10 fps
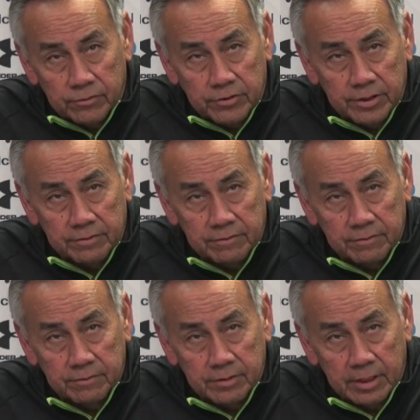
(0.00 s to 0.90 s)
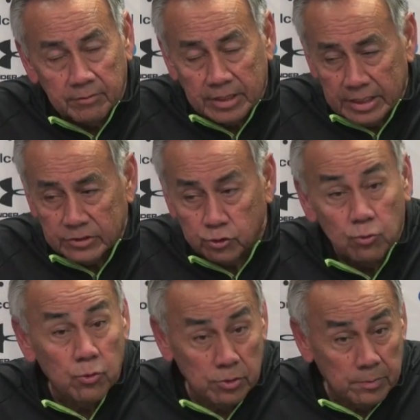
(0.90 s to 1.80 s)
Fourth year. Anyway, he has
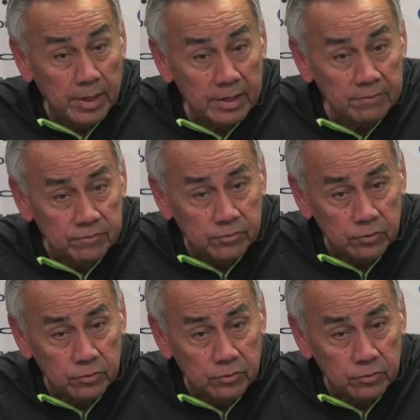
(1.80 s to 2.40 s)
two more to play,